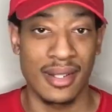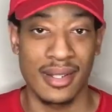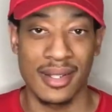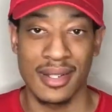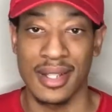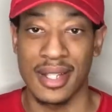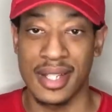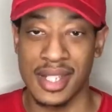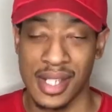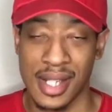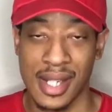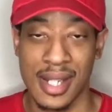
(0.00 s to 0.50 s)

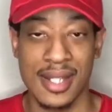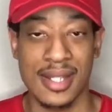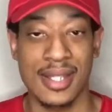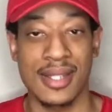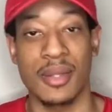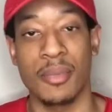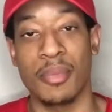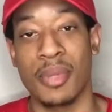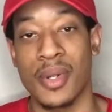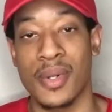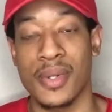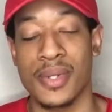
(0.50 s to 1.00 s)
a chance to
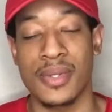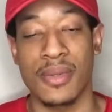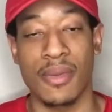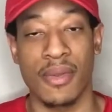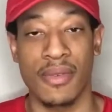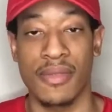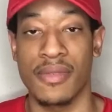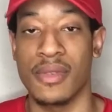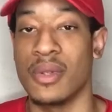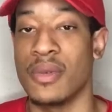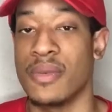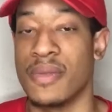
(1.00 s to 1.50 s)
post a
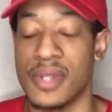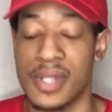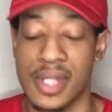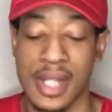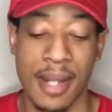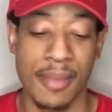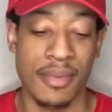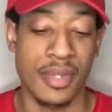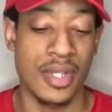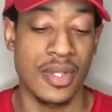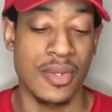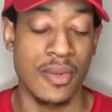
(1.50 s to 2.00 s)
review for
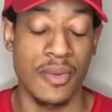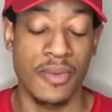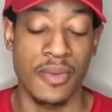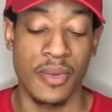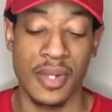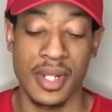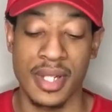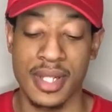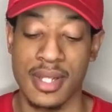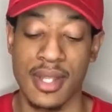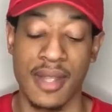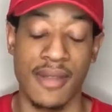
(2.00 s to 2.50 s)
chapter
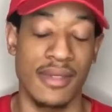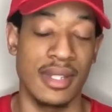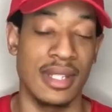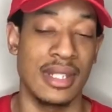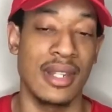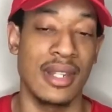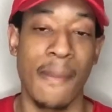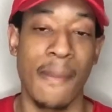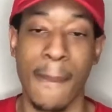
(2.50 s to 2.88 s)
247,